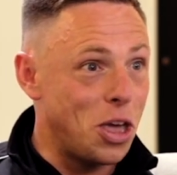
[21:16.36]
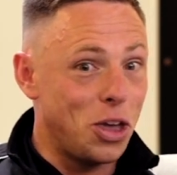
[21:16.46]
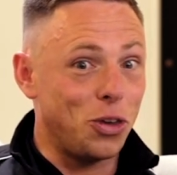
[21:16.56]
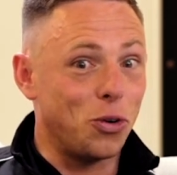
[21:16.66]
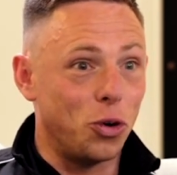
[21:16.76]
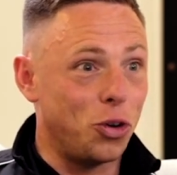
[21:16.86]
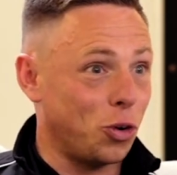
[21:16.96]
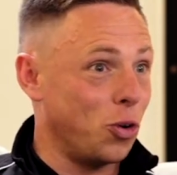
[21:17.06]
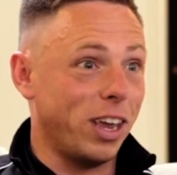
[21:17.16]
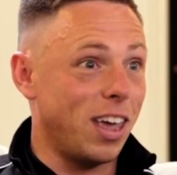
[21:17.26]
You're
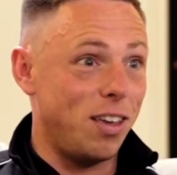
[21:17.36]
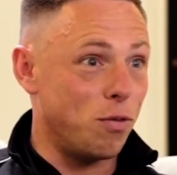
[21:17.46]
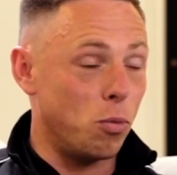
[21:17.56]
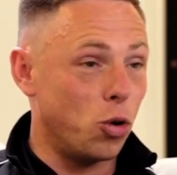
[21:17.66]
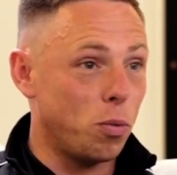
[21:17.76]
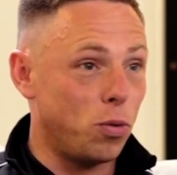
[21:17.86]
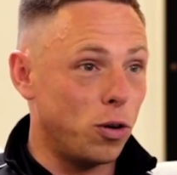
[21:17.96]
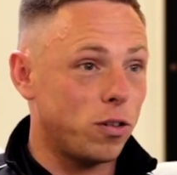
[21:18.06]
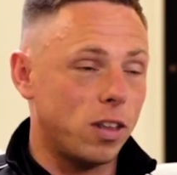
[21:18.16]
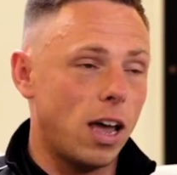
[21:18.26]
going to get even more
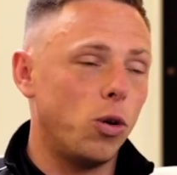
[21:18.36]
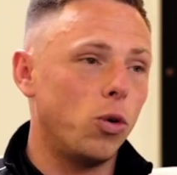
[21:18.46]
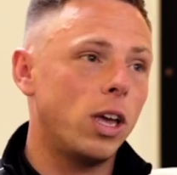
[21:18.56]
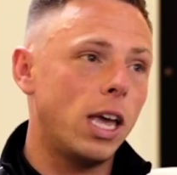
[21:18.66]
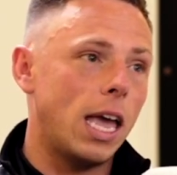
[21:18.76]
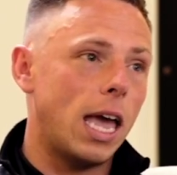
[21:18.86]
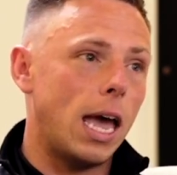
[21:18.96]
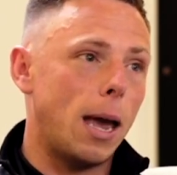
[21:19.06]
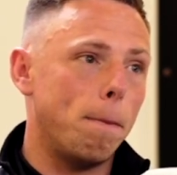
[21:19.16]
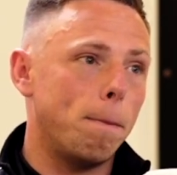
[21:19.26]
abuse now."
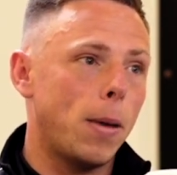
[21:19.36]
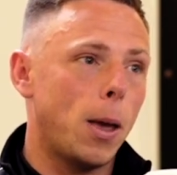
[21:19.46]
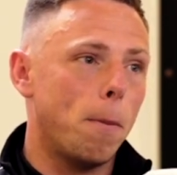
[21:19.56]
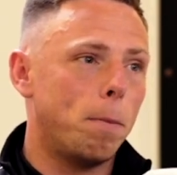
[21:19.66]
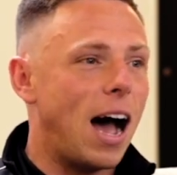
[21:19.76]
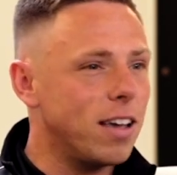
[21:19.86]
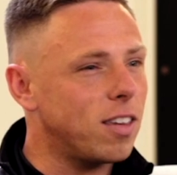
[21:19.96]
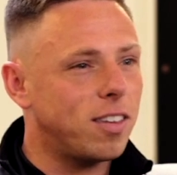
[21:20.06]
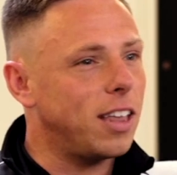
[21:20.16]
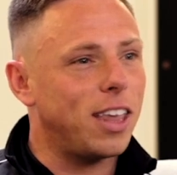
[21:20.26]
But as I
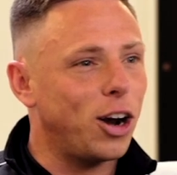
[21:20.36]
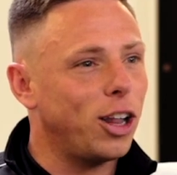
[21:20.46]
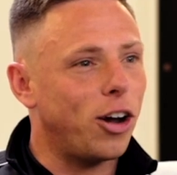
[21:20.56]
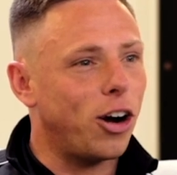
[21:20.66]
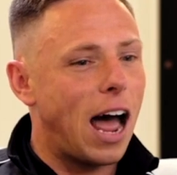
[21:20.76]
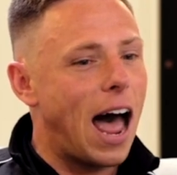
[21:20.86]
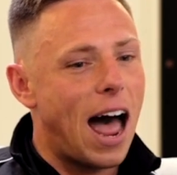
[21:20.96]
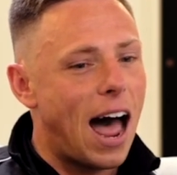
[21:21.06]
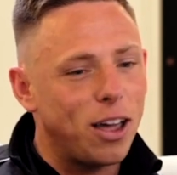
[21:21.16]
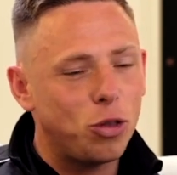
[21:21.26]
said earlier,
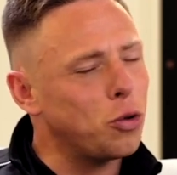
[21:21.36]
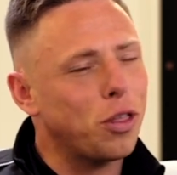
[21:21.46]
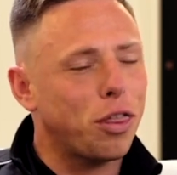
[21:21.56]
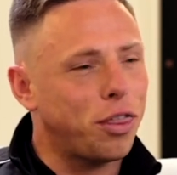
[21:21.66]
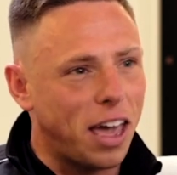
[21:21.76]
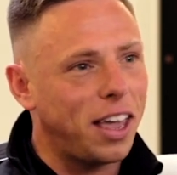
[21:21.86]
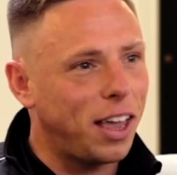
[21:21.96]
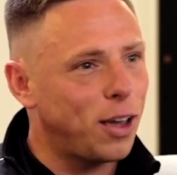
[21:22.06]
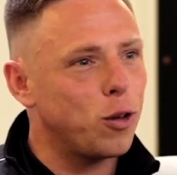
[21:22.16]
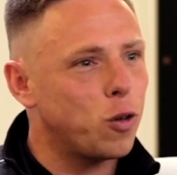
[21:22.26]
I don't
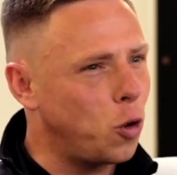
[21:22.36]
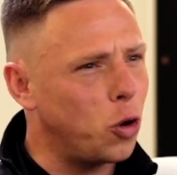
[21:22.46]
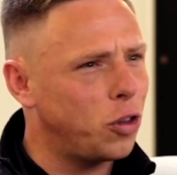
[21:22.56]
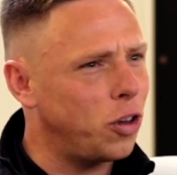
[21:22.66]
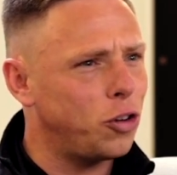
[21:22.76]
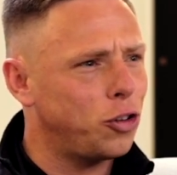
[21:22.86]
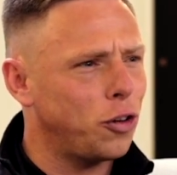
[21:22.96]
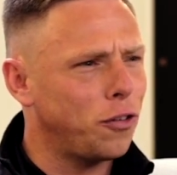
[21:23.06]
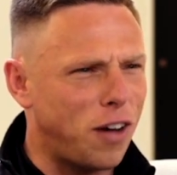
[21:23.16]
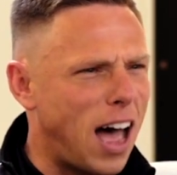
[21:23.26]
think Scottish
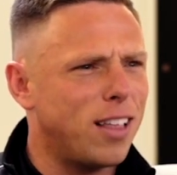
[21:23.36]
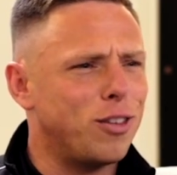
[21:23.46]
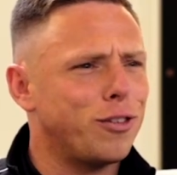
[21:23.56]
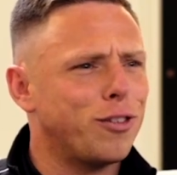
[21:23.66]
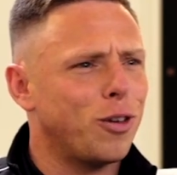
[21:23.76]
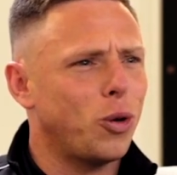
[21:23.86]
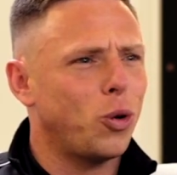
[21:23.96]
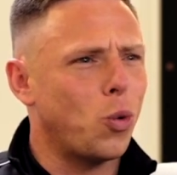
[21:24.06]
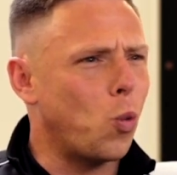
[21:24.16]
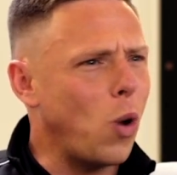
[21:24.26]
fans
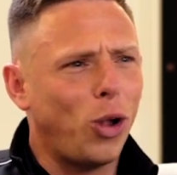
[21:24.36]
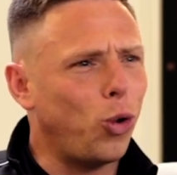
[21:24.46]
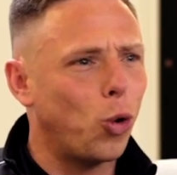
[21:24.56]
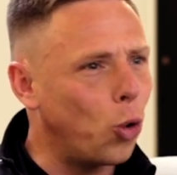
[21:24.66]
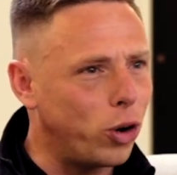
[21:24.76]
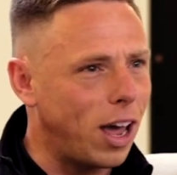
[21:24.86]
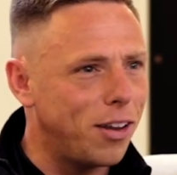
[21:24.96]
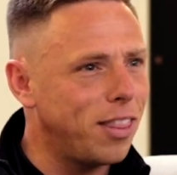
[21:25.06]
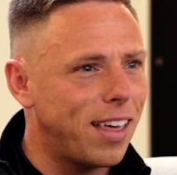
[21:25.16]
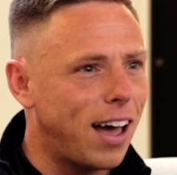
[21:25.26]
will hone in
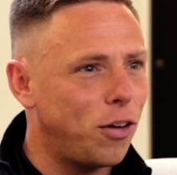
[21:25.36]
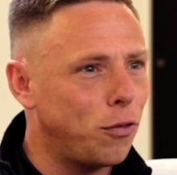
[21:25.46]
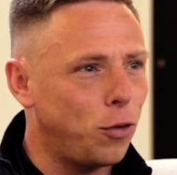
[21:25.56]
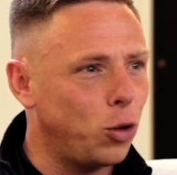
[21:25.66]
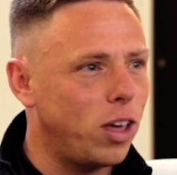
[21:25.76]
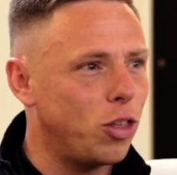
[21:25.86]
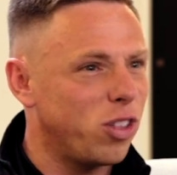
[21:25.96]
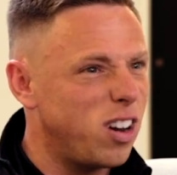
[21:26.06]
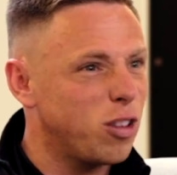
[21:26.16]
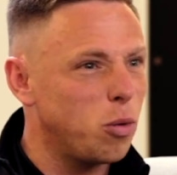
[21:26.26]
on that fully. They're
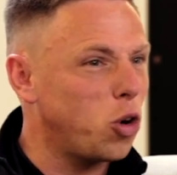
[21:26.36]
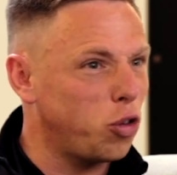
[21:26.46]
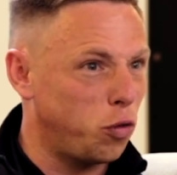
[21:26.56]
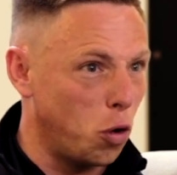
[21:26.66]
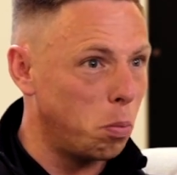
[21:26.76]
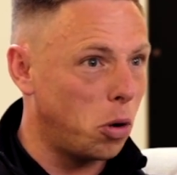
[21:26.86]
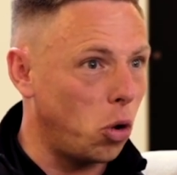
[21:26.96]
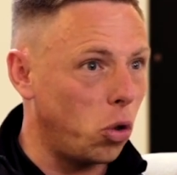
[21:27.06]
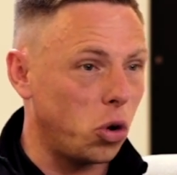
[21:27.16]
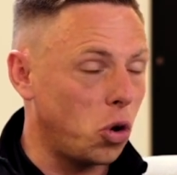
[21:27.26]
there to watch
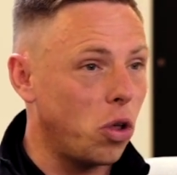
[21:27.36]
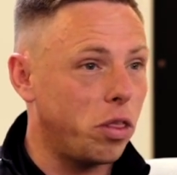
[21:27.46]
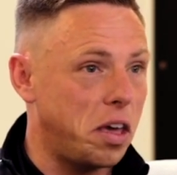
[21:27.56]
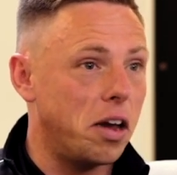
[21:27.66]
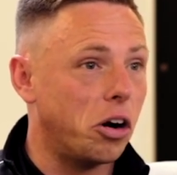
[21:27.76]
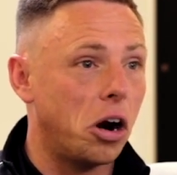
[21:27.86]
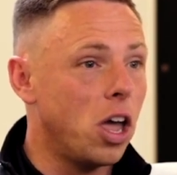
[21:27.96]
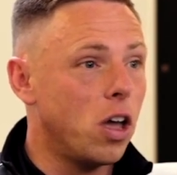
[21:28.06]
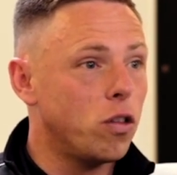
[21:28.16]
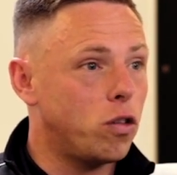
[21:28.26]
football. They're not there
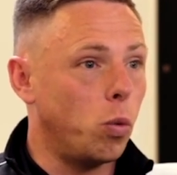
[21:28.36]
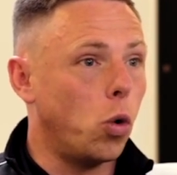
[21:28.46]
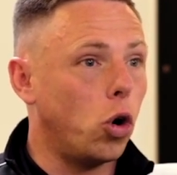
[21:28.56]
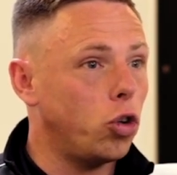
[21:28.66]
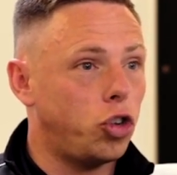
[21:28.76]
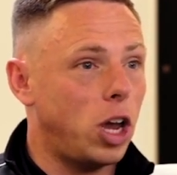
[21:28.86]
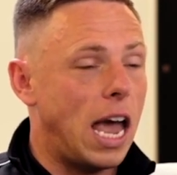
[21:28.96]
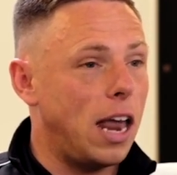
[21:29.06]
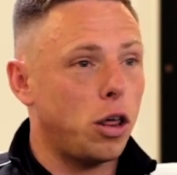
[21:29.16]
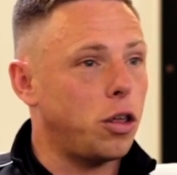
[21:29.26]
to watch
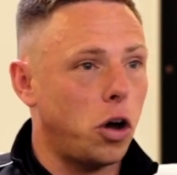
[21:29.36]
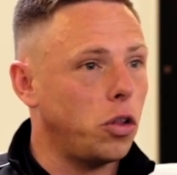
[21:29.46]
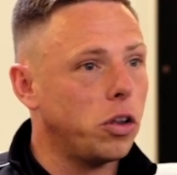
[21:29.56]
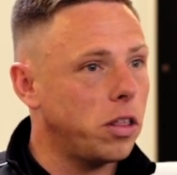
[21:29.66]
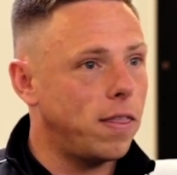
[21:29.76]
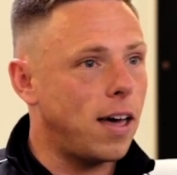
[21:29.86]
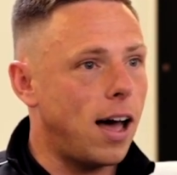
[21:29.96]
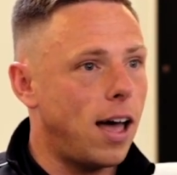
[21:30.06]
anything other than that.